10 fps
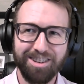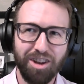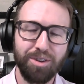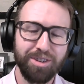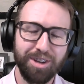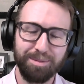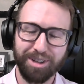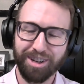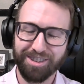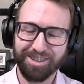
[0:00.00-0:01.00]
don't come
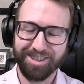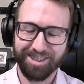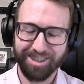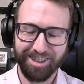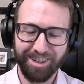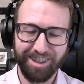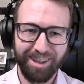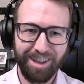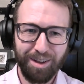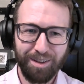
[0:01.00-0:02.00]
close to
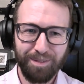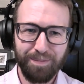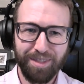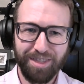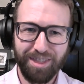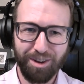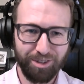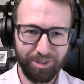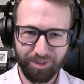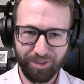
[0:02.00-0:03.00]

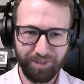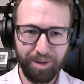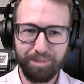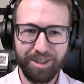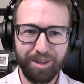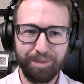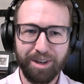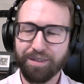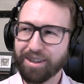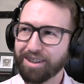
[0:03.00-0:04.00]
those sorts of numbers. I
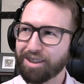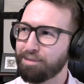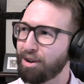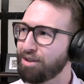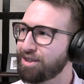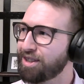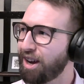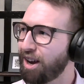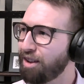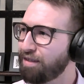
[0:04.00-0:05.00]
mean, I think the most
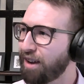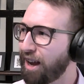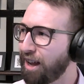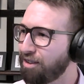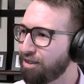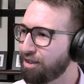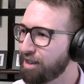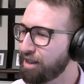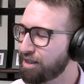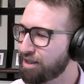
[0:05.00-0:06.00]
I've had
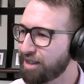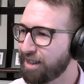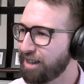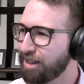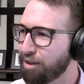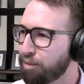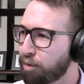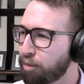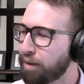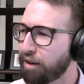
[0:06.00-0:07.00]
is
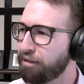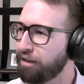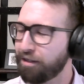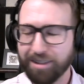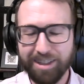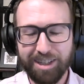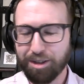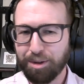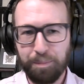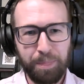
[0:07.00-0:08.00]
probably about
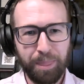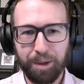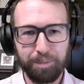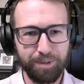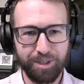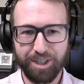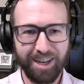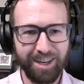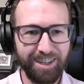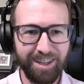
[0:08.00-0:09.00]
15%
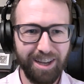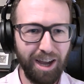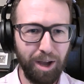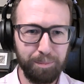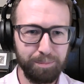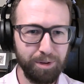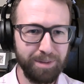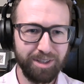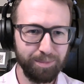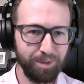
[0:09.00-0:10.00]

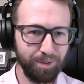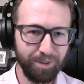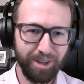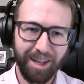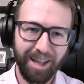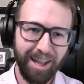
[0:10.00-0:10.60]
permittable